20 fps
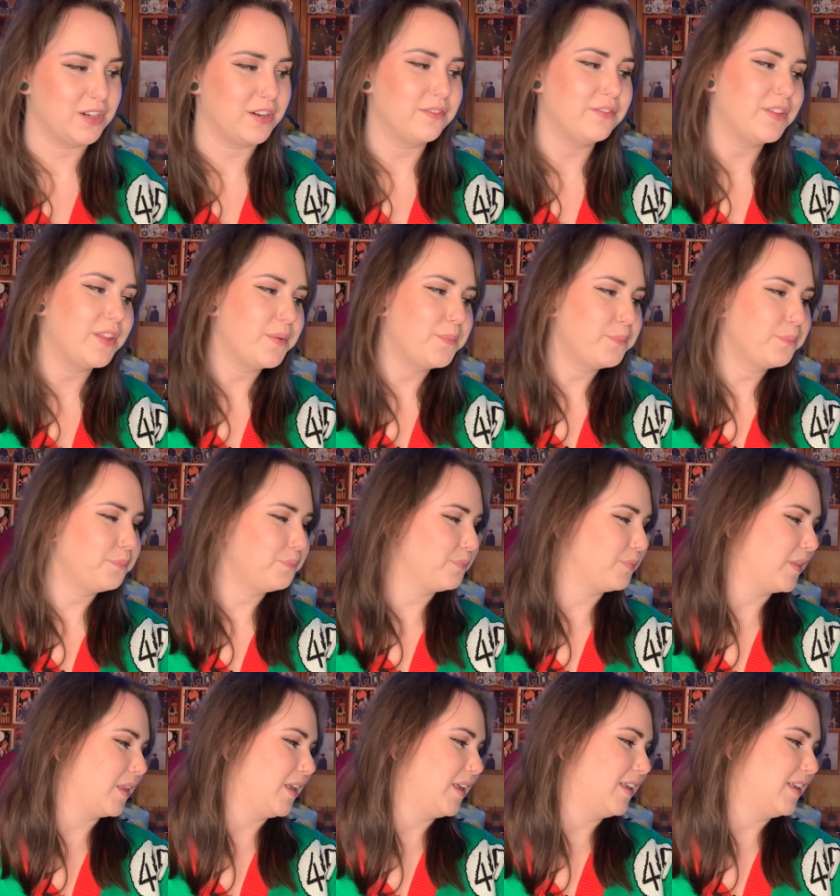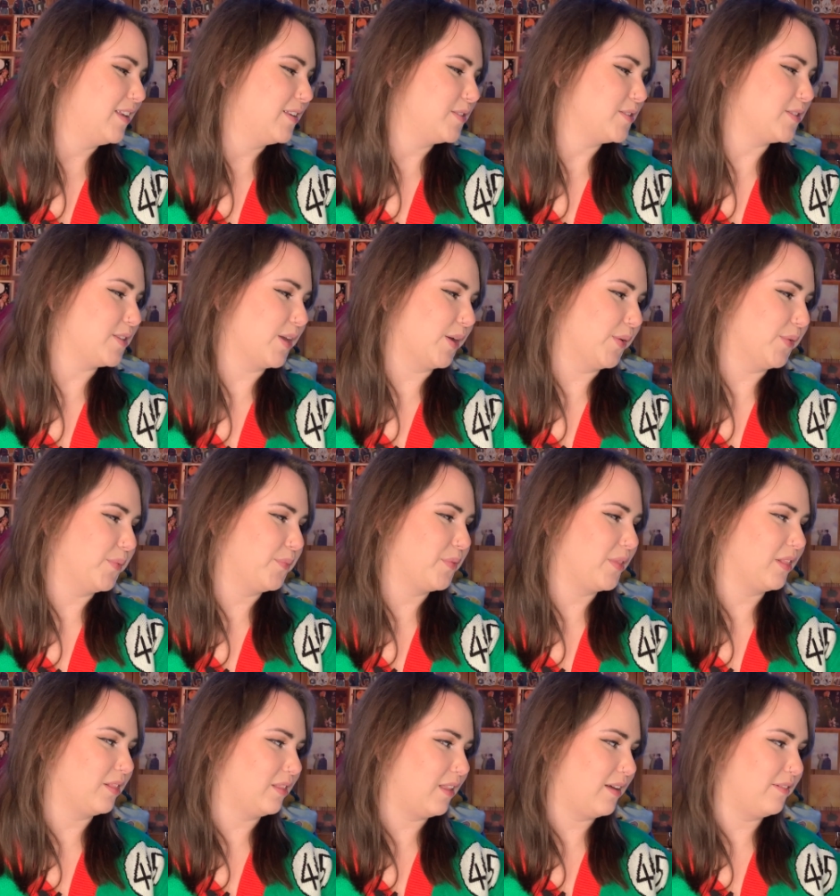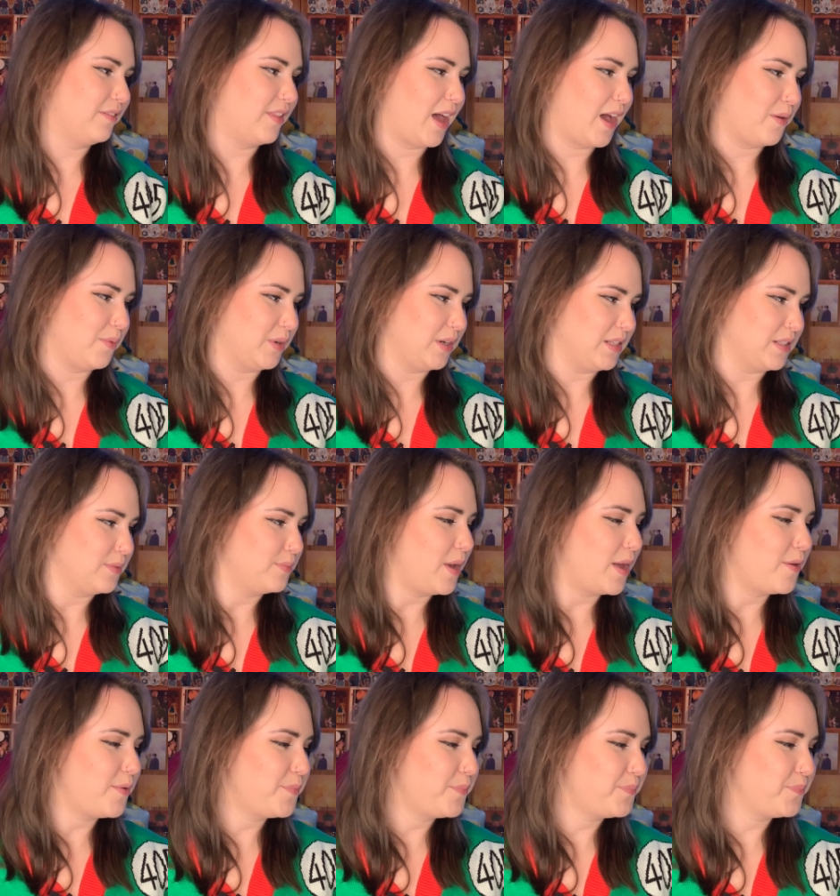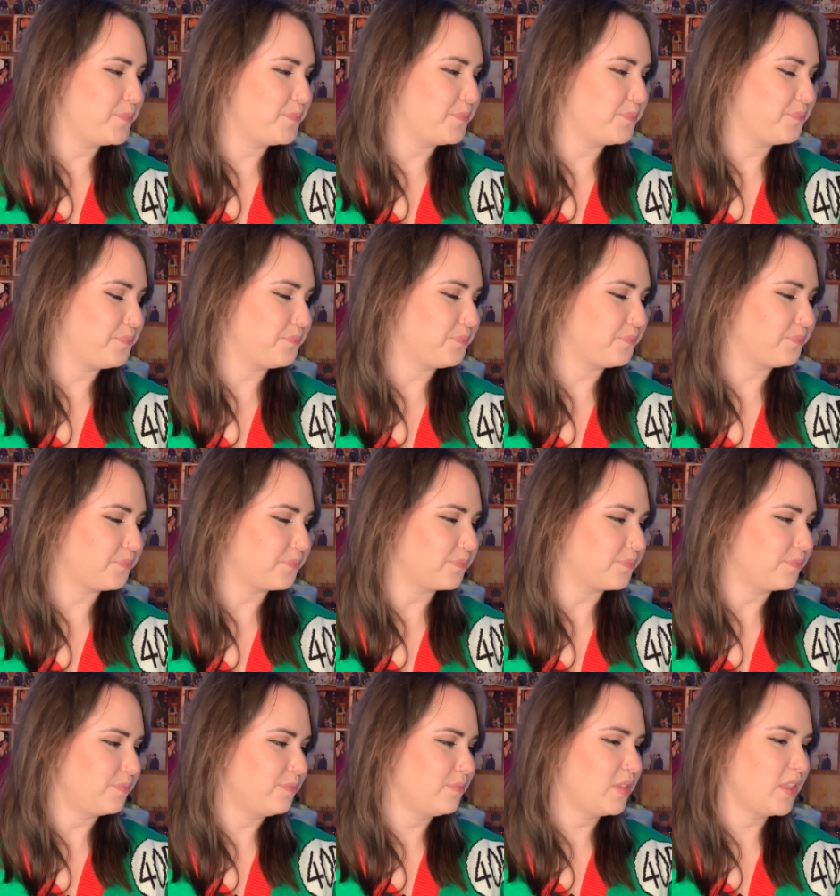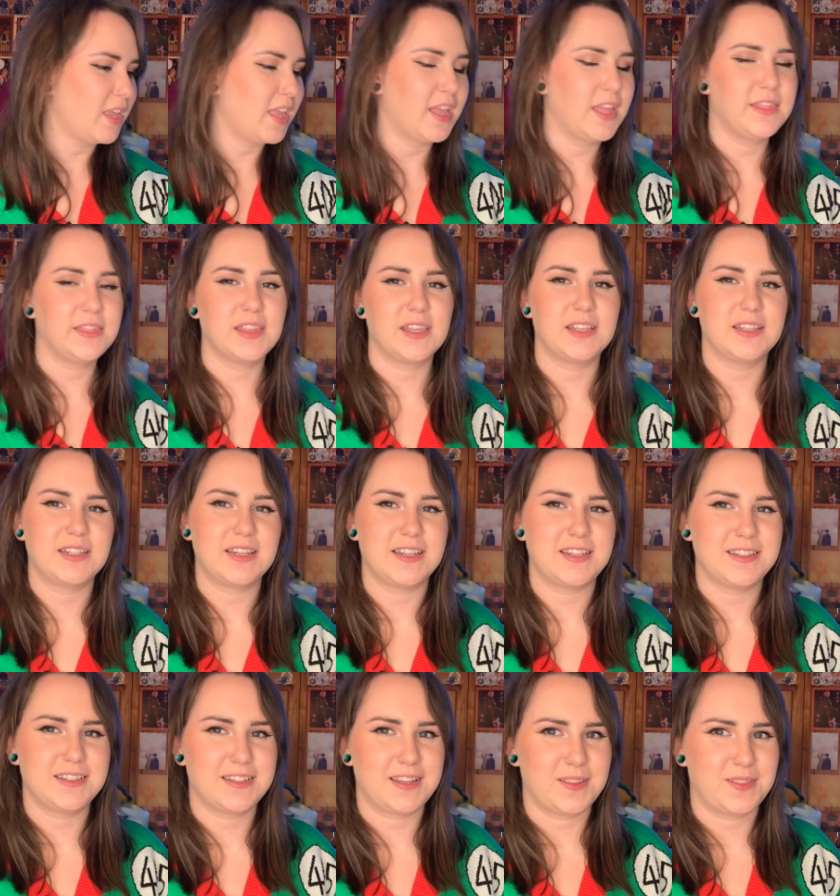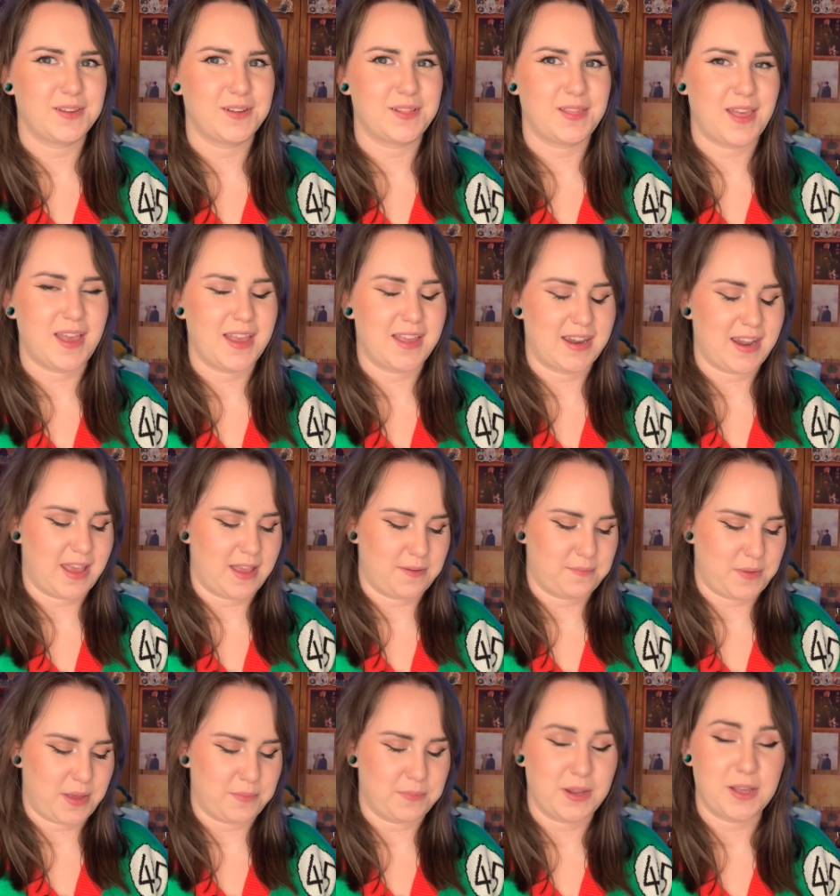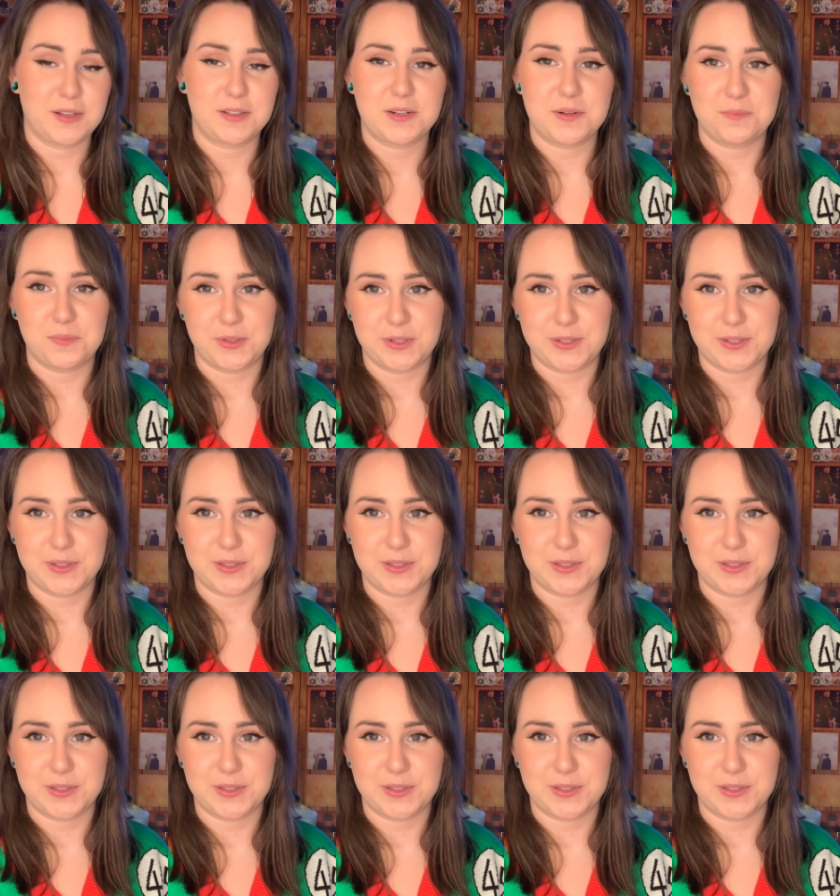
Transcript: of them. So love that one as well. And then another line, um, I'm not going to butcher